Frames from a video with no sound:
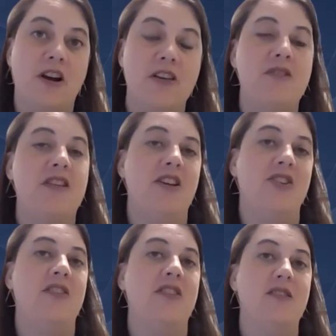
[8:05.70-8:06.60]
okay.
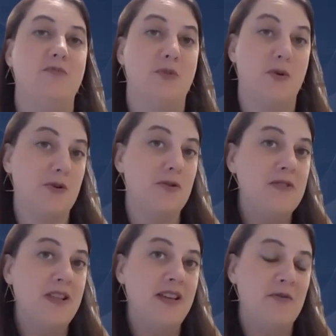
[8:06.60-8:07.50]
documentation that
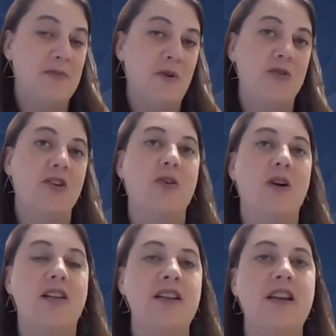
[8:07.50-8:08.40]
proves that it was posted
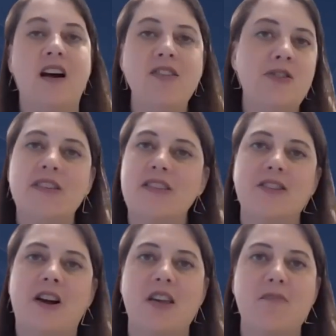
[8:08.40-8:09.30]
correctly. It also
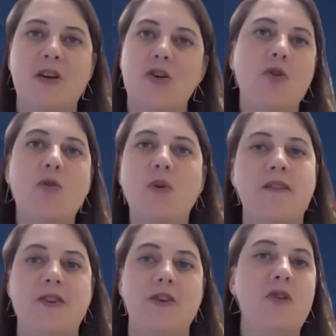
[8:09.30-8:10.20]
doesn't document who
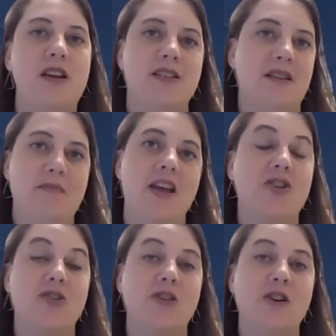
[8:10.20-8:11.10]
reviewed it to make
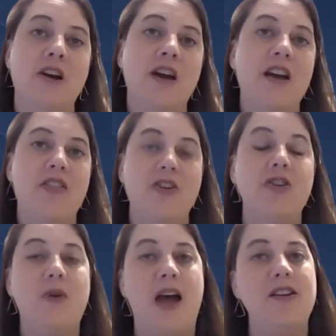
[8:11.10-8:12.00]
sure
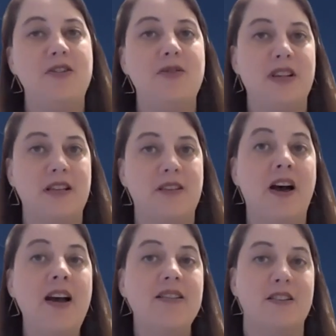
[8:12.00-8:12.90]
that you had two sets of
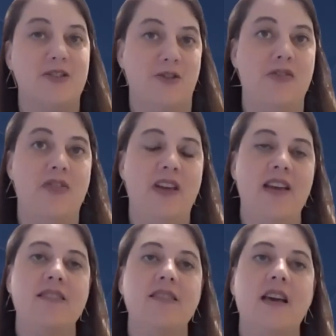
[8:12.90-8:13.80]
eyes on certain
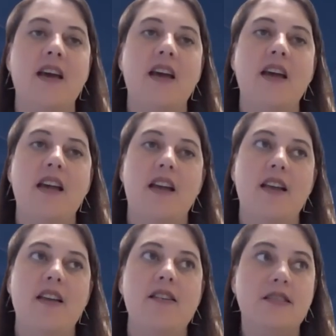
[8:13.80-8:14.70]
things.
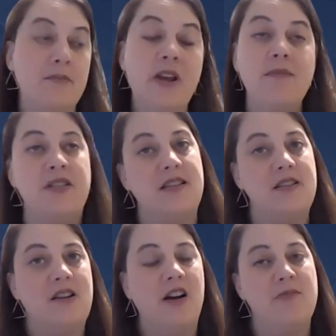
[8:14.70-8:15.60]
It sometimes
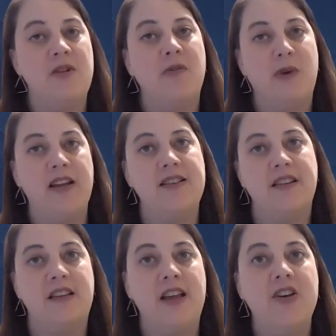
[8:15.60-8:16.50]
doesn't document a
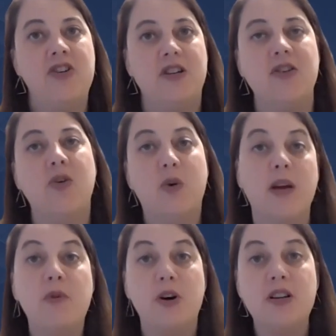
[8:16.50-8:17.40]
reconciliation. So
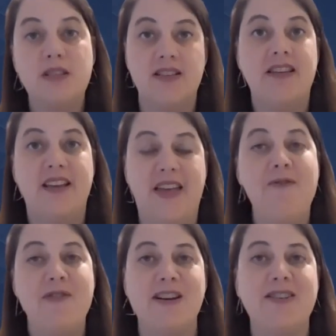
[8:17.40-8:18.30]
QuickBooks, let's take
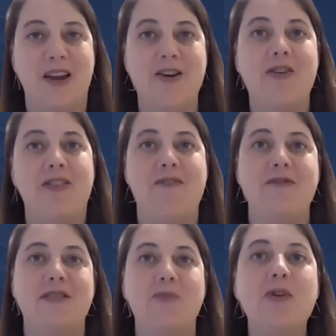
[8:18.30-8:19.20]
that one, because I know that that
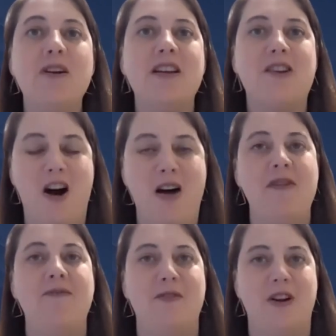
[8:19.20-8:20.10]
one's pretty
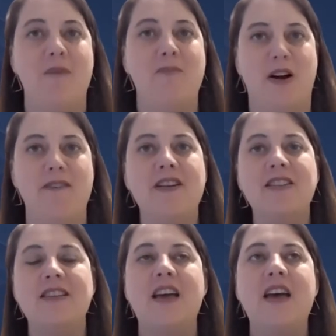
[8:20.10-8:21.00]
common for yeah. nonprofits.